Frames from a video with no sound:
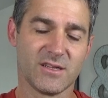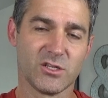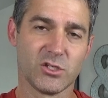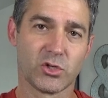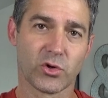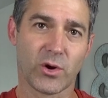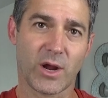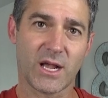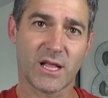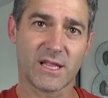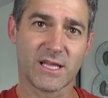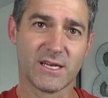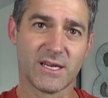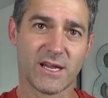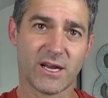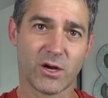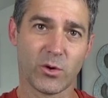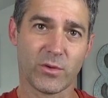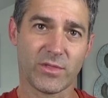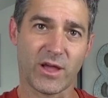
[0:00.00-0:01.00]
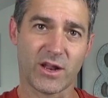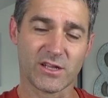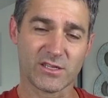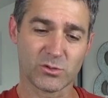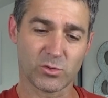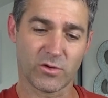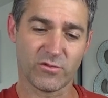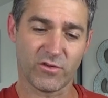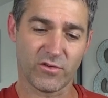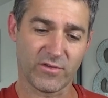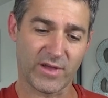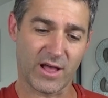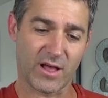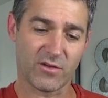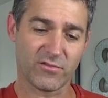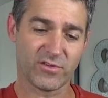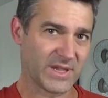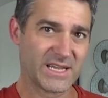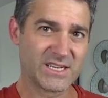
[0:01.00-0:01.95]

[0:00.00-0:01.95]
directly into here without a swivel valve.